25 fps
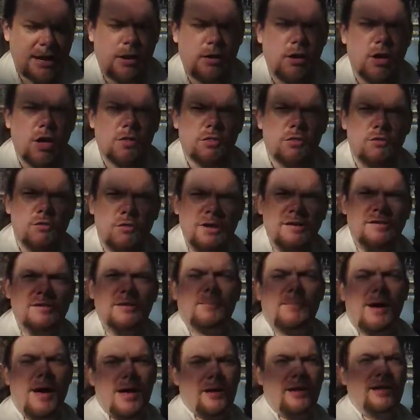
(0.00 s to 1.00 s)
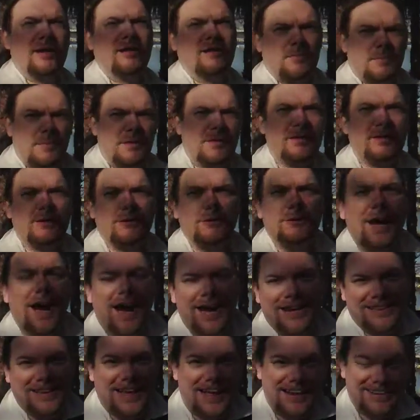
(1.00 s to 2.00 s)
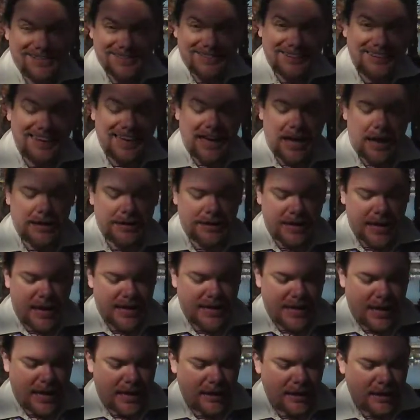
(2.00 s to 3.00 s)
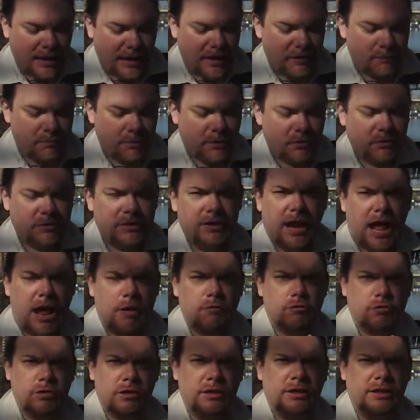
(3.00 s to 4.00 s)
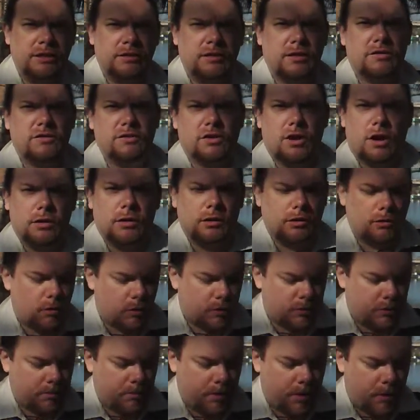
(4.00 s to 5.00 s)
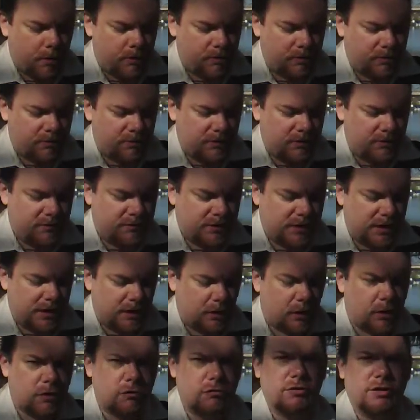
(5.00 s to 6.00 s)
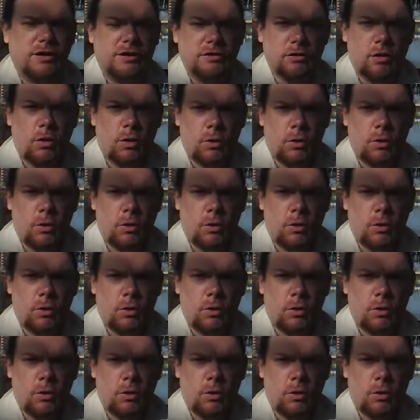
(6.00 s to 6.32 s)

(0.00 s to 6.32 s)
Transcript: Now, the reason I'm highlighting something that you guys actually can't get yet is because it really does unlock the power of the 5800.